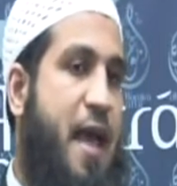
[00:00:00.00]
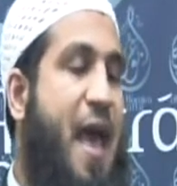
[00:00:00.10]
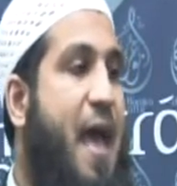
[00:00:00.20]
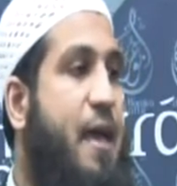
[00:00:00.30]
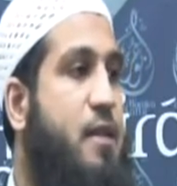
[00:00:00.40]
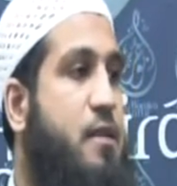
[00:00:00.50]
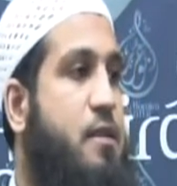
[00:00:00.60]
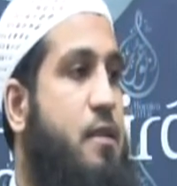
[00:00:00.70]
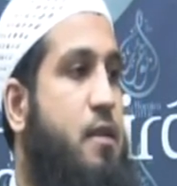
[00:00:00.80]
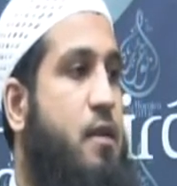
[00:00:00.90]

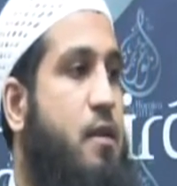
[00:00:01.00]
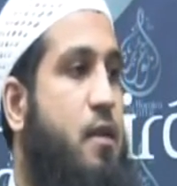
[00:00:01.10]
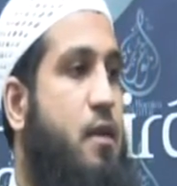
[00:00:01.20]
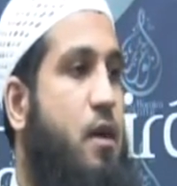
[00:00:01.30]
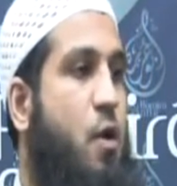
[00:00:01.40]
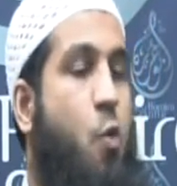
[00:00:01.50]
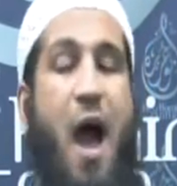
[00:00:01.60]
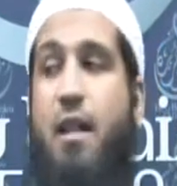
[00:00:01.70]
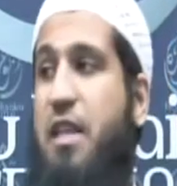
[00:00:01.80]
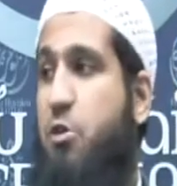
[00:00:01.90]
And
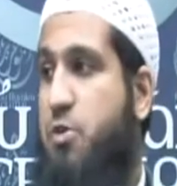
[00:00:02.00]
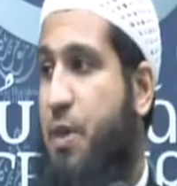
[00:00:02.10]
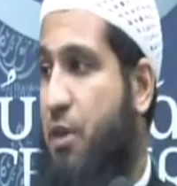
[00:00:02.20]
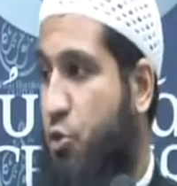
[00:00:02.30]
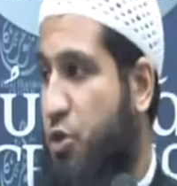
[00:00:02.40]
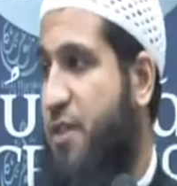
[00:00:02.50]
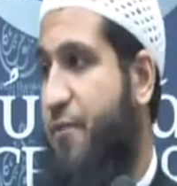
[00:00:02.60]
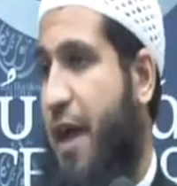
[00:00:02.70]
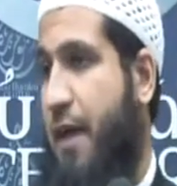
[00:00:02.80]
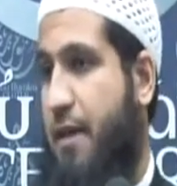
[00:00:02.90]
while he was being
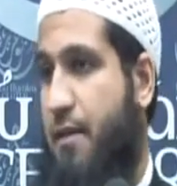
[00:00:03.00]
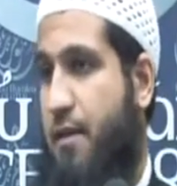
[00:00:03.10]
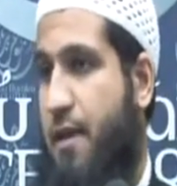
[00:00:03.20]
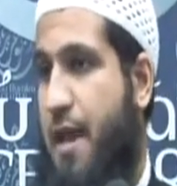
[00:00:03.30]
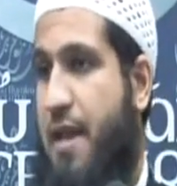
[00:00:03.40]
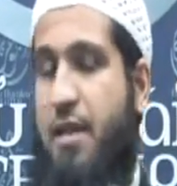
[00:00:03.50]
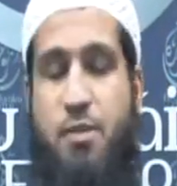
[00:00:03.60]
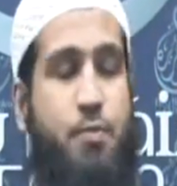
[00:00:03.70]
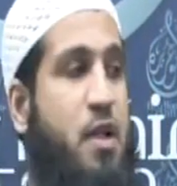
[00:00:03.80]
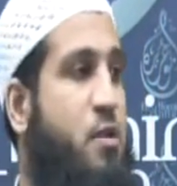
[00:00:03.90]
crucified and
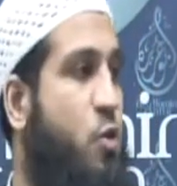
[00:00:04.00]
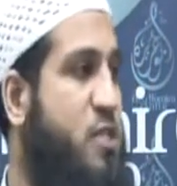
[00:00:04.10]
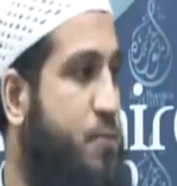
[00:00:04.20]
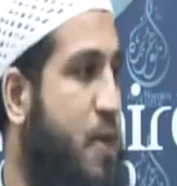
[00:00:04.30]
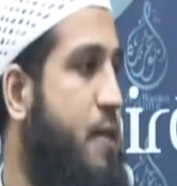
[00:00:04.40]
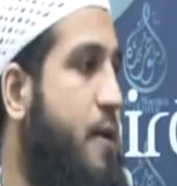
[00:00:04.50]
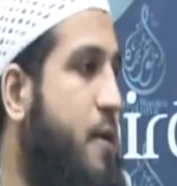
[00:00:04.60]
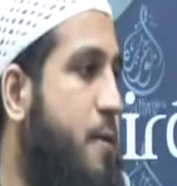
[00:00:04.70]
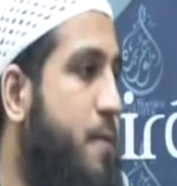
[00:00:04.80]
his blood was spilling,